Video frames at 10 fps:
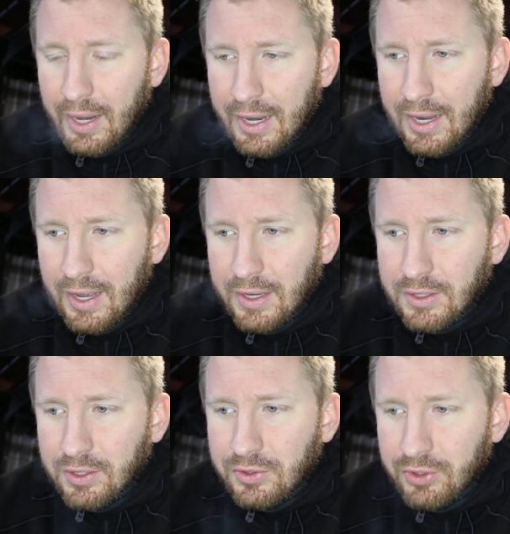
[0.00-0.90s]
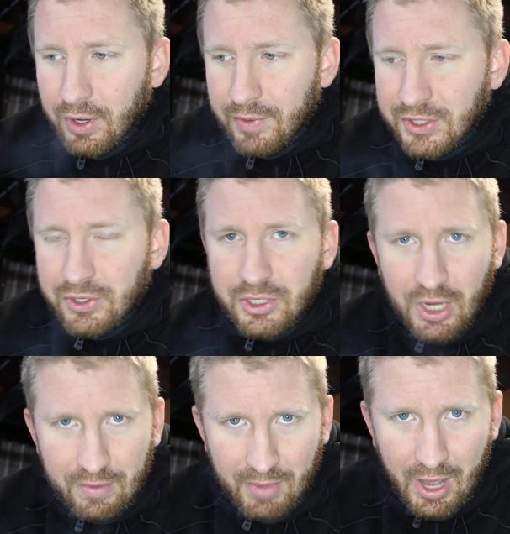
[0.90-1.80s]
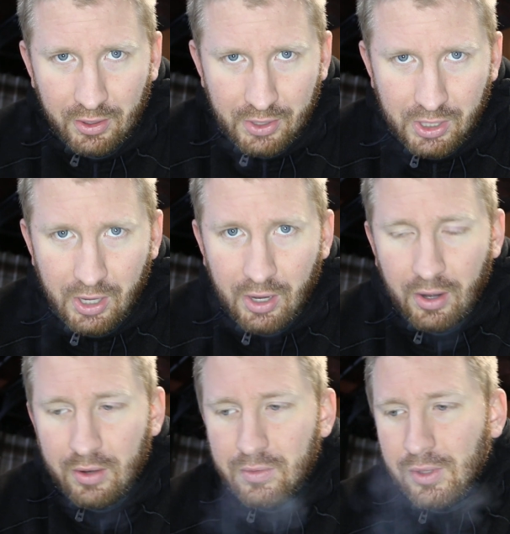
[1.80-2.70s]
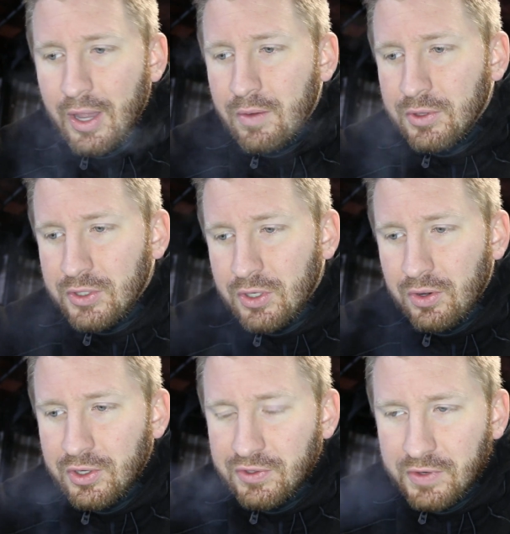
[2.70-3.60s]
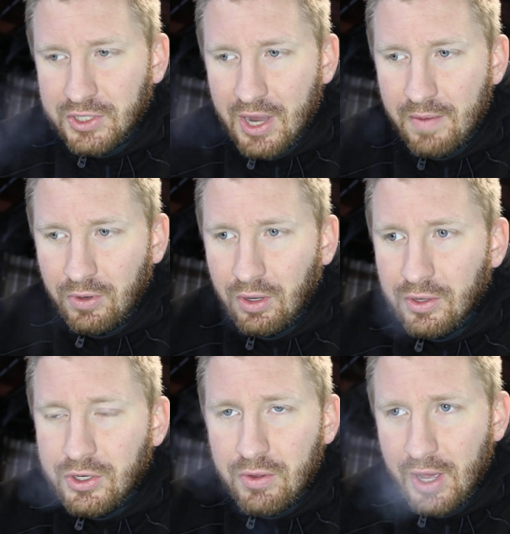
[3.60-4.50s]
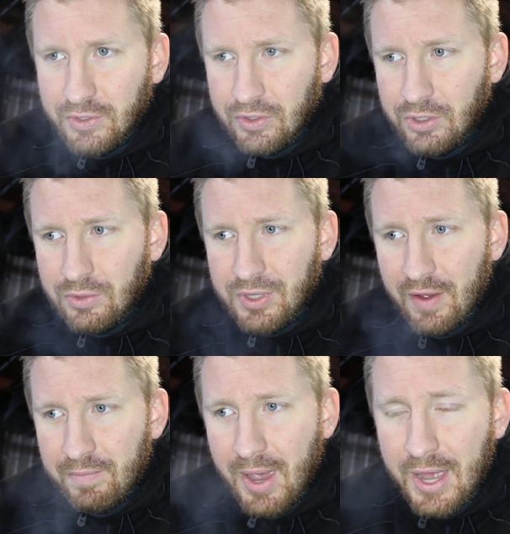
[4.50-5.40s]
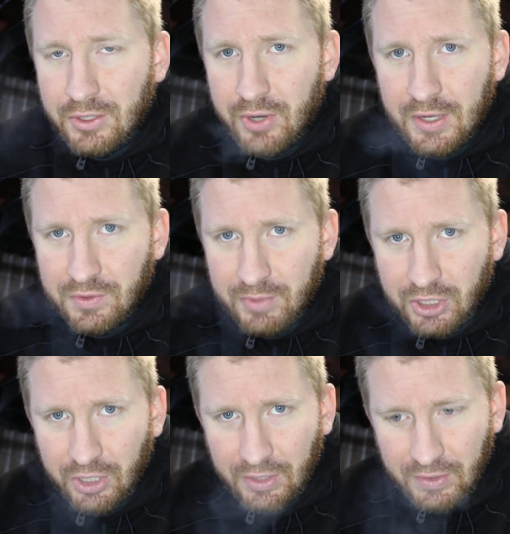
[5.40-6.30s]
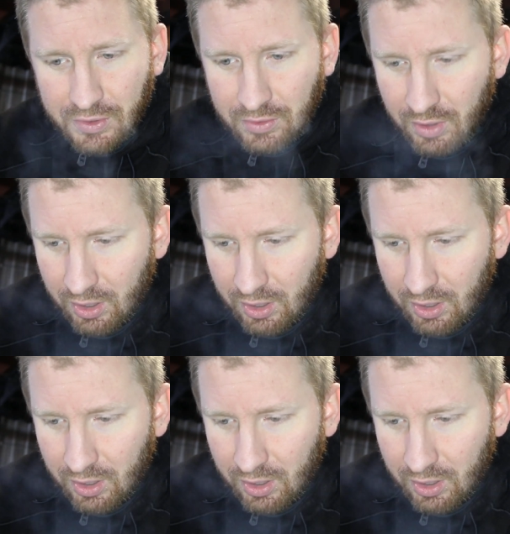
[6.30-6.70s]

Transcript: And do your research on the model and gear. Like with the Sequoias, for example, the 2002s have bad transmissions